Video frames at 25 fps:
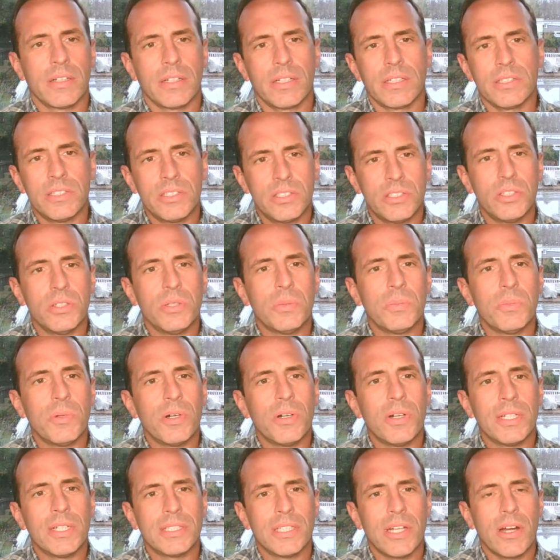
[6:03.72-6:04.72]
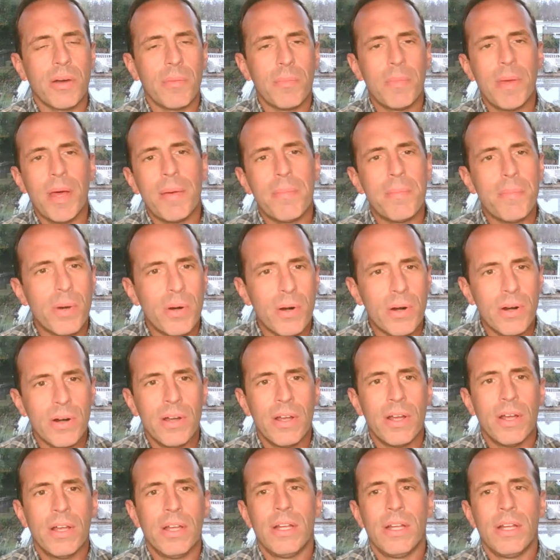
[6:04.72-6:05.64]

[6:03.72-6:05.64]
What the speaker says: consumer, as our member,